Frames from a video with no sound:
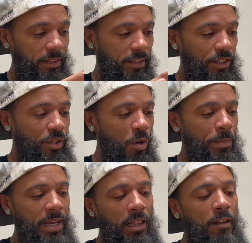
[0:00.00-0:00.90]
You know me,
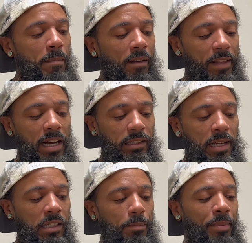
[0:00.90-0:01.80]
I love my
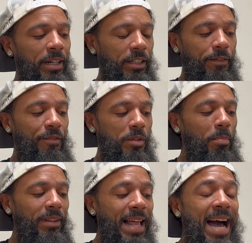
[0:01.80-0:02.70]
flashlights, but for the
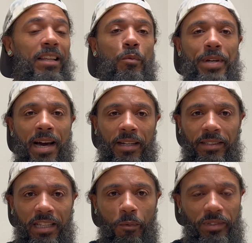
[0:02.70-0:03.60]
Platy, we gotta
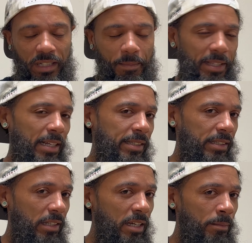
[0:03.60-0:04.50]
stick with something that's
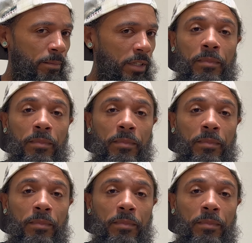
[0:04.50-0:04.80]
slim,